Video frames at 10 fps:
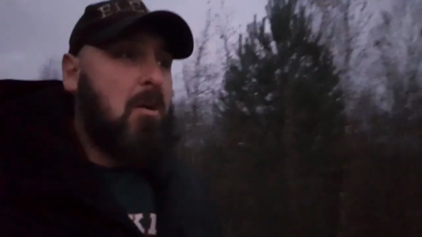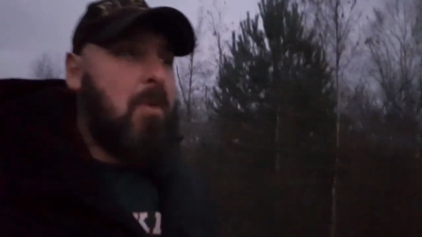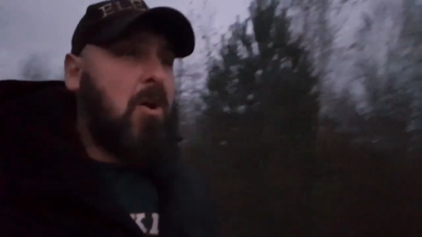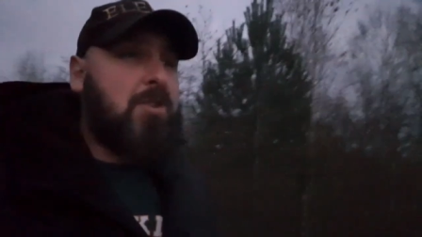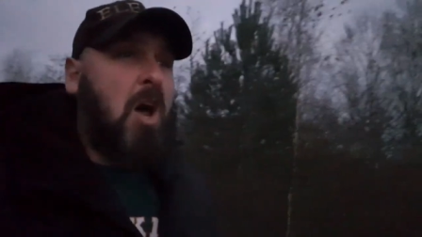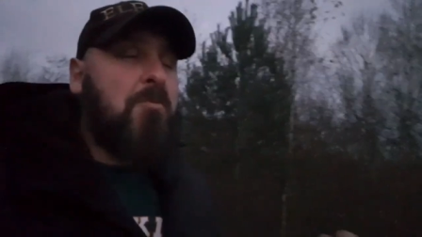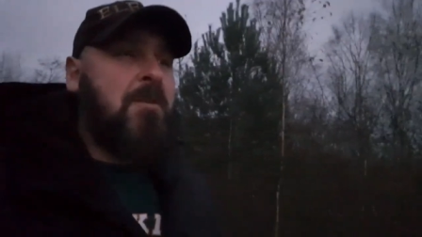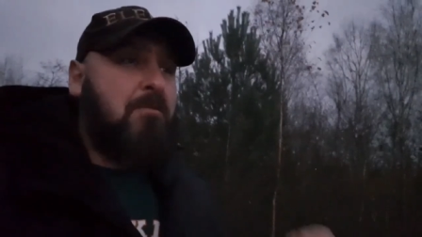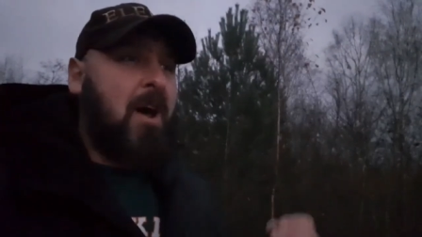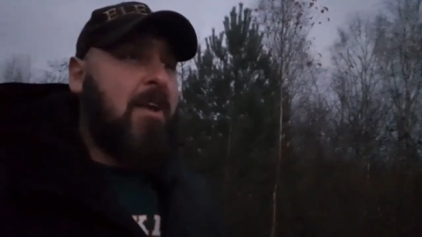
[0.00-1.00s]
because I was
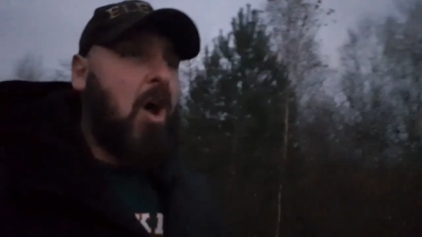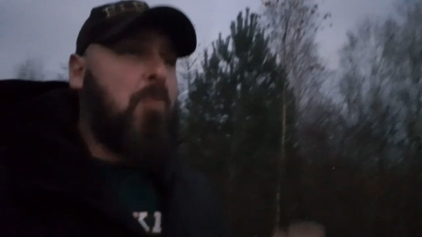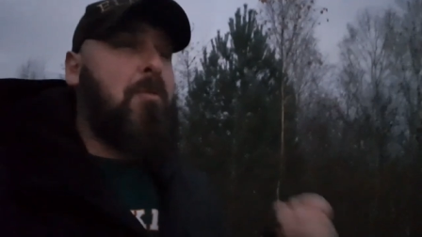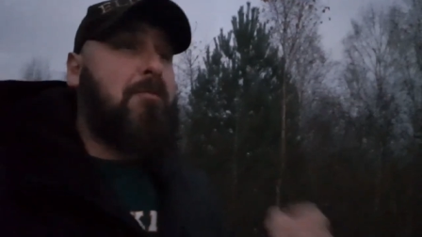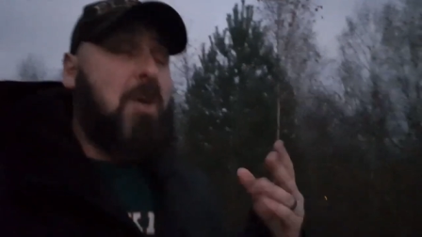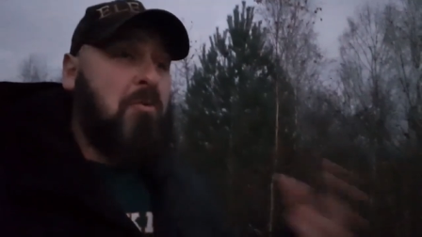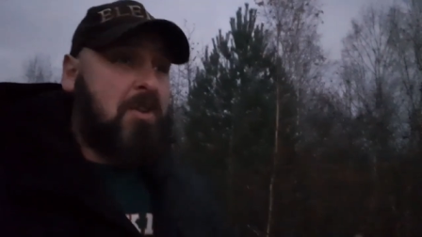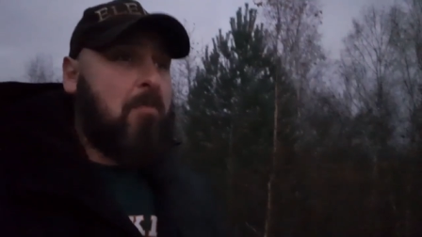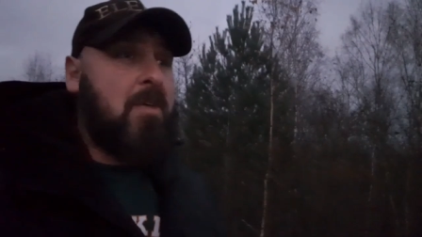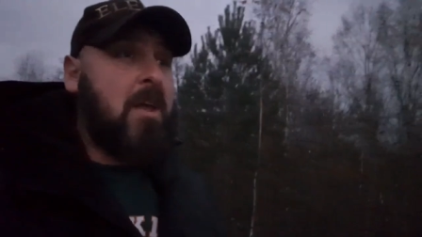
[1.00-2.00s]
afraid I would view
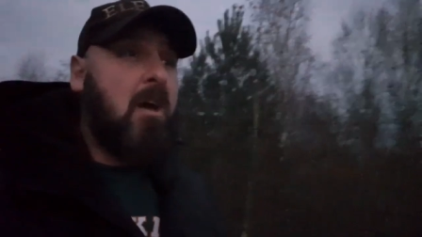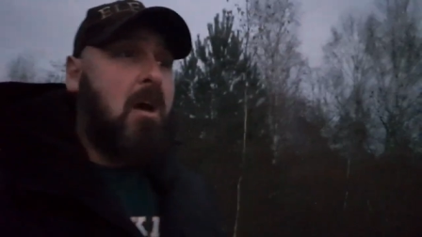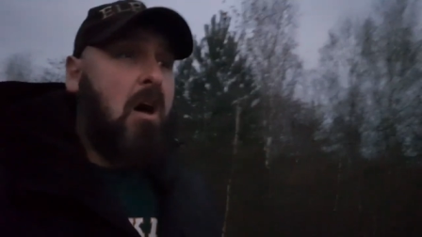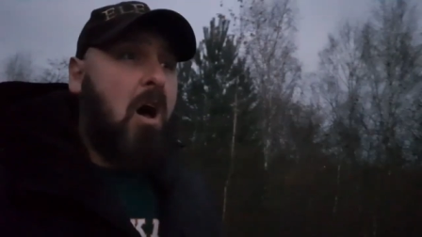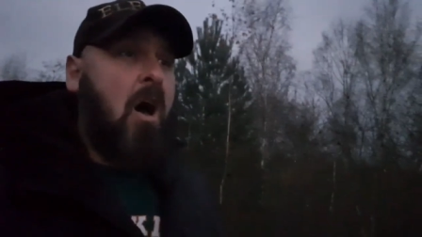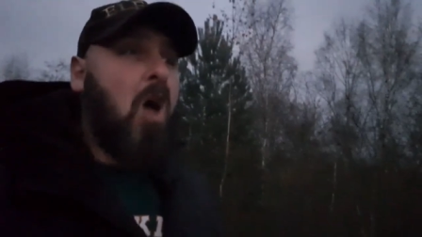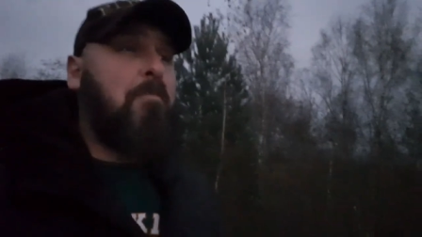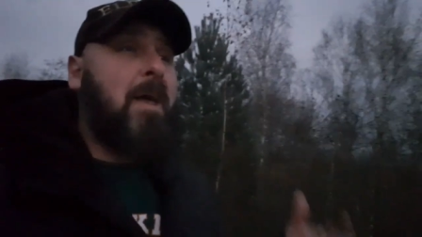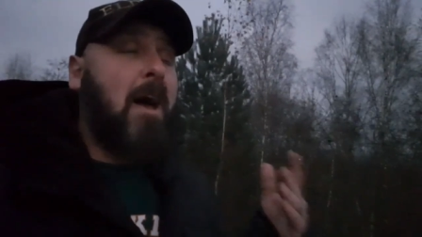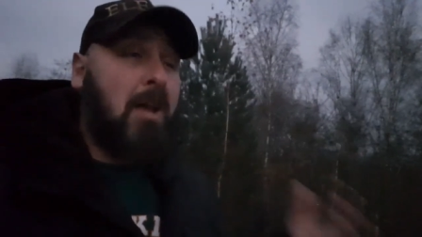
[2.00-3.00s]
something
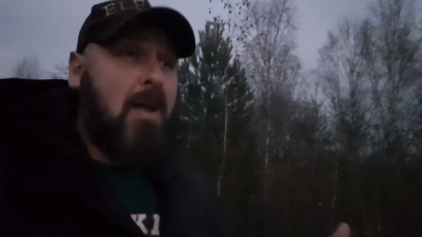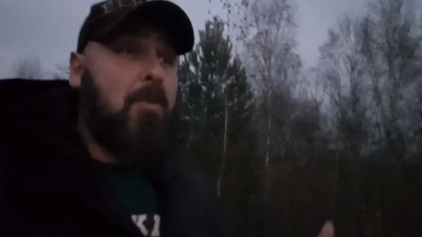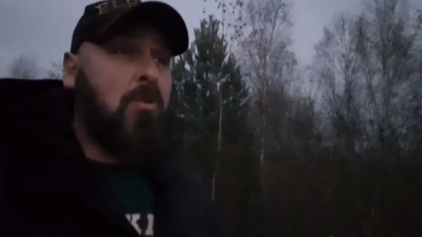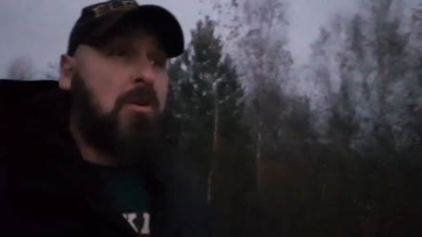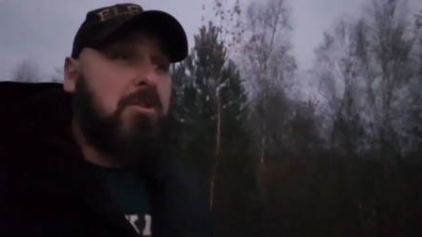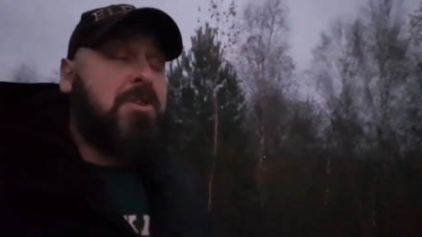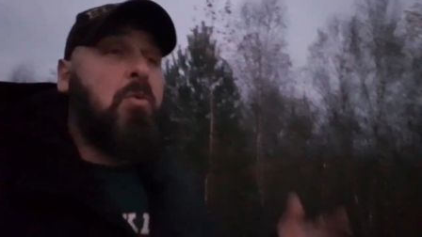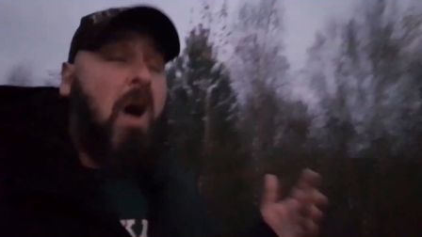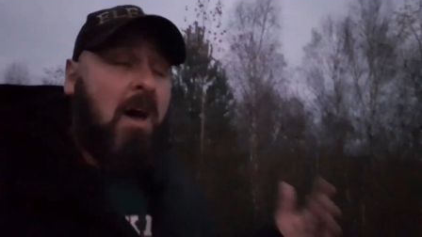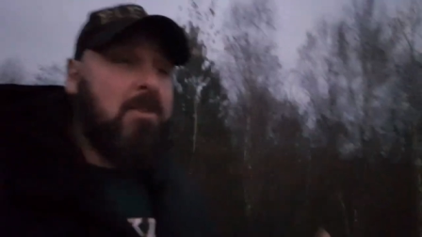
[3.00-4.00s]
I'd be unable
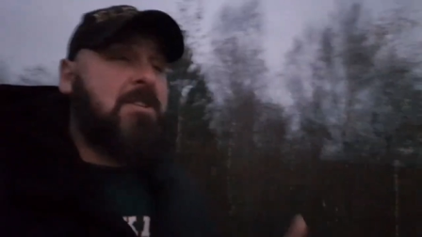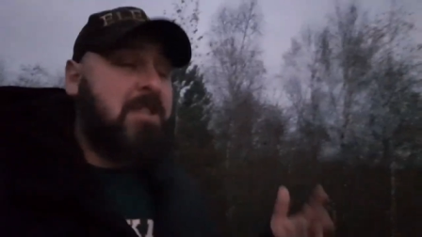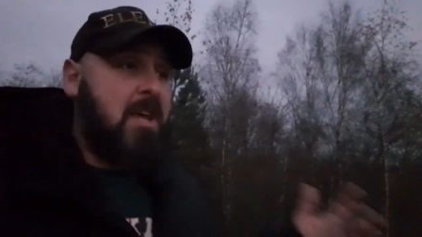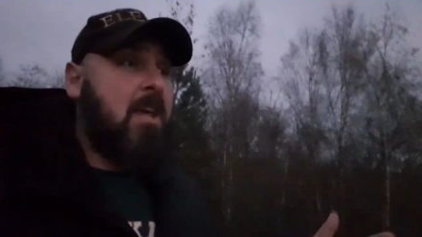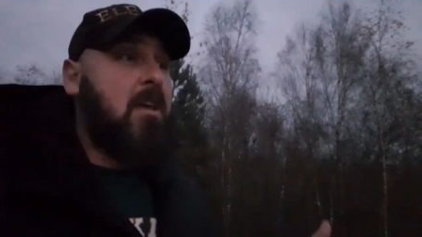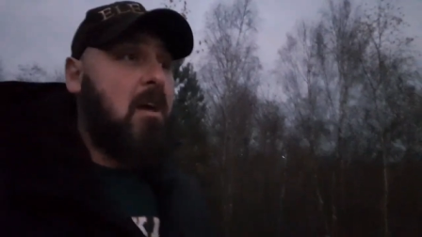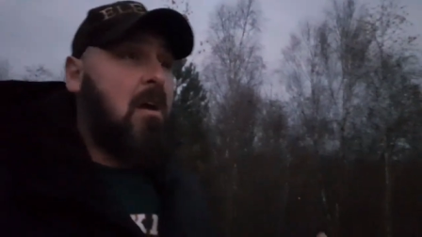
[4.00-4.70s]
to unsee.